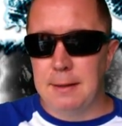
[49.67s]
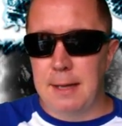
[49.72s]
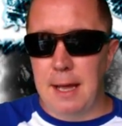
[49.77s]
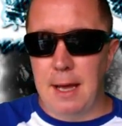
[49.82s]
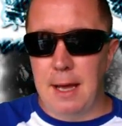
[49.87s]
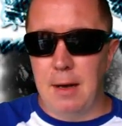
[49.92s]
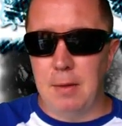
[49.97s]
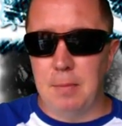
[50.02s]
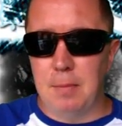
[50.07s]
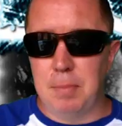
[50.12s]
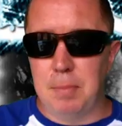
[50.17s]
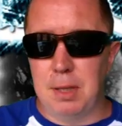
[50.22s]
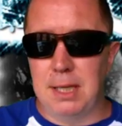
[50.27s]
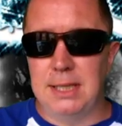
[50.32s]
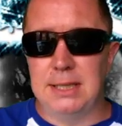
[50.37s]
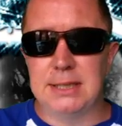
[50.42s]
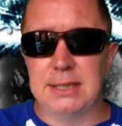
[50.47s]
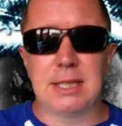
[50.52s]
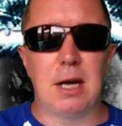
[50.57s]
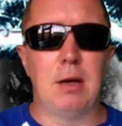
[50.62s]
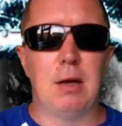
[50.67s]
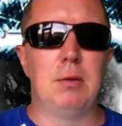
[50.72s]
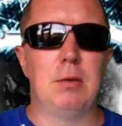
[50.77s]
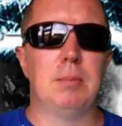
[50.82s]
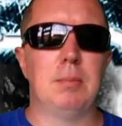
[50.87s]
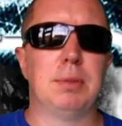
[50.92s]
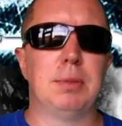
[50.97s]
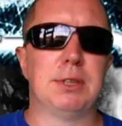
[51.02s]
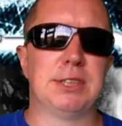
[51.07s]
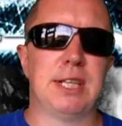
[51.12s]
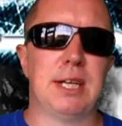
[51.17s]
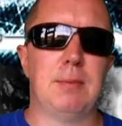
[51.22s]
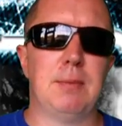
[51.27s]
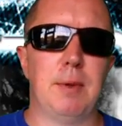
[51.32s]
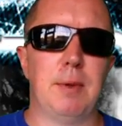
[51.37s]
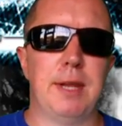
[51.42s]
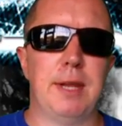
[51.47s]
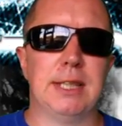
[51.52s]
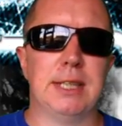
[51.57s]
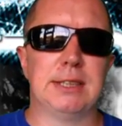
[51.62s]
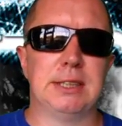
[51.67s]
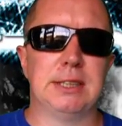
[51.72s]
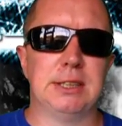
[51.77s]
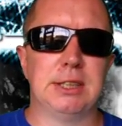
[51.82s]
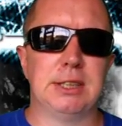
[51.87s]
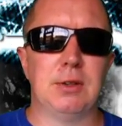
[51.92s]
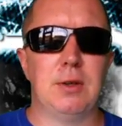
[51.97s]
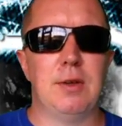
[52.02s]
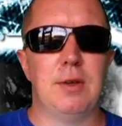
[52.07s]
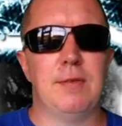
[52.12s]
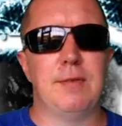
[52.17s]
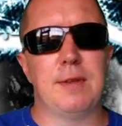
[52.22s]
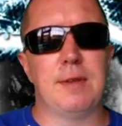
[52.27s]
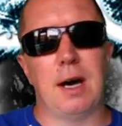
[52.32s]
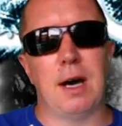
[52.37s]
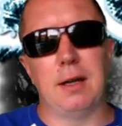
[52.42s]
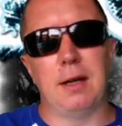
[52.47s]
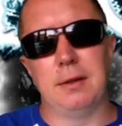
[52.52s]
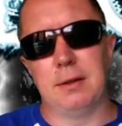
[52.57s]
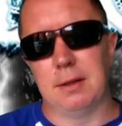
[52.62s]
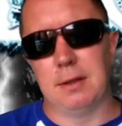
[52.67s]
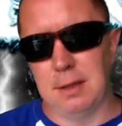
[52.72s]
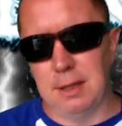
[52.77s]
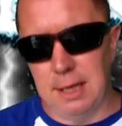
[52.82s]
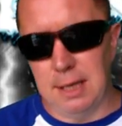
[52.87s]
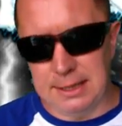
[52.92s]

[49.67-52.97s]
Now please don't proceed with this until you've done